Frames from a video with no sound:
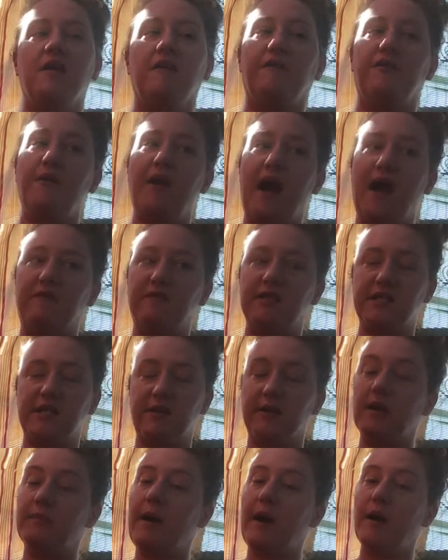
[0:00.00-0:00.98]
If you have a
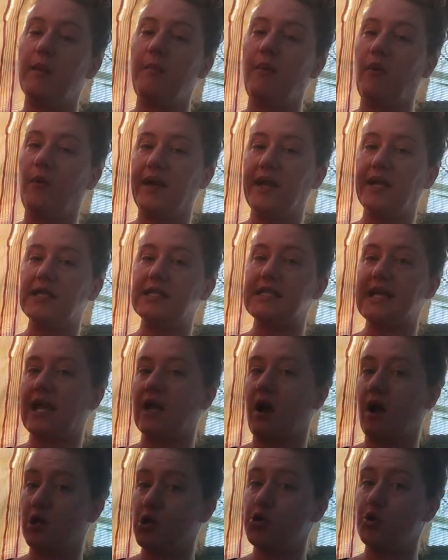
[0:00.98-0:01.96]
certain amount of points, like
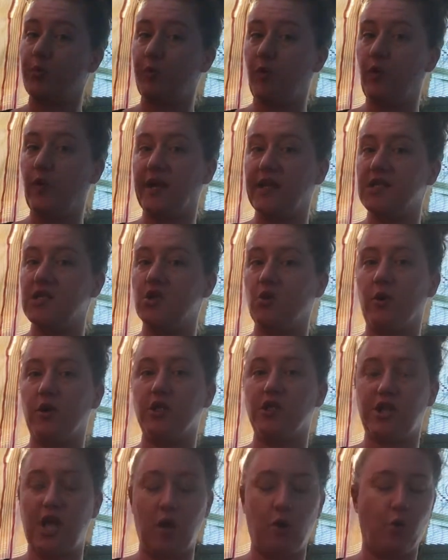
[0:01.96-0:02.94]
100 points
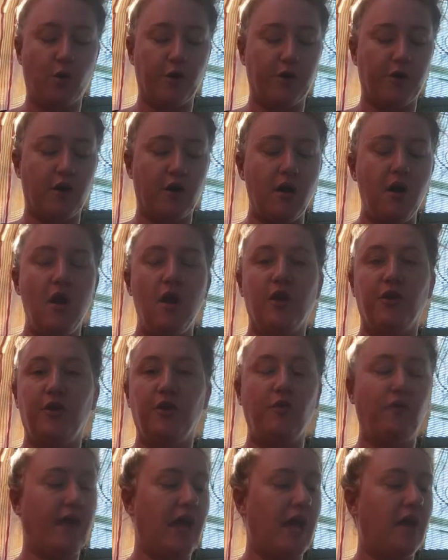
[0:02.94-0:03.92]
towards that order,
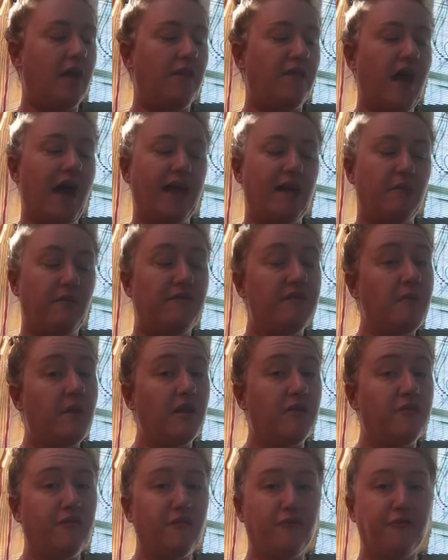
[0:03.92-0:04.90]
you get the item of the
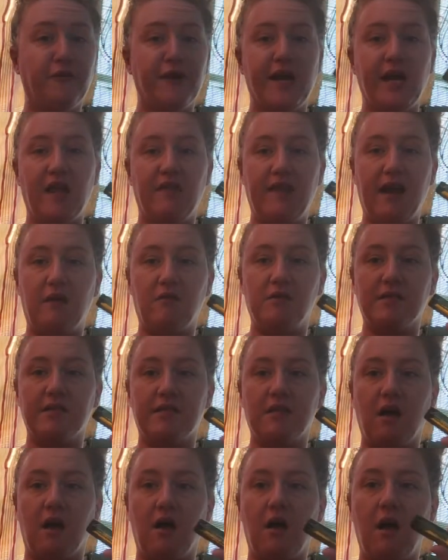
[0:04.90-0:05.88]
month for free. And that was
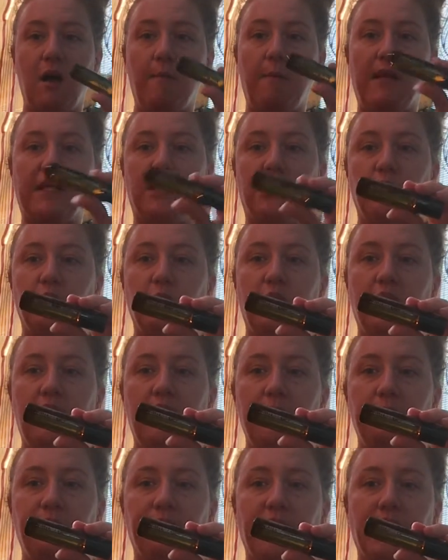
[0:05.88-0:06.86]
the
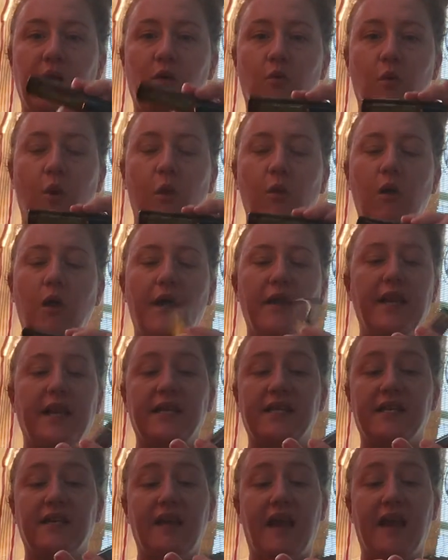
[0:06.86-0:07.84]
Melaleuca roll-on. I
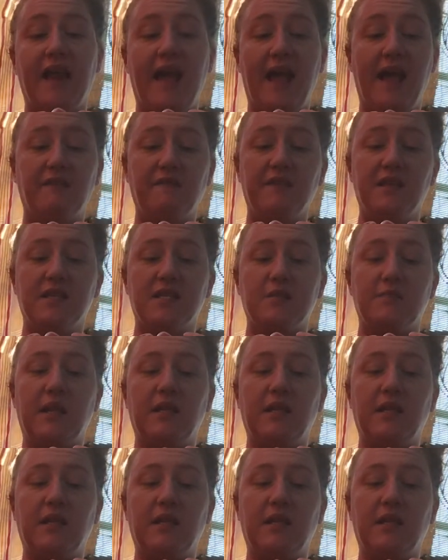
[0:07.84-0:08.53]
did not have this.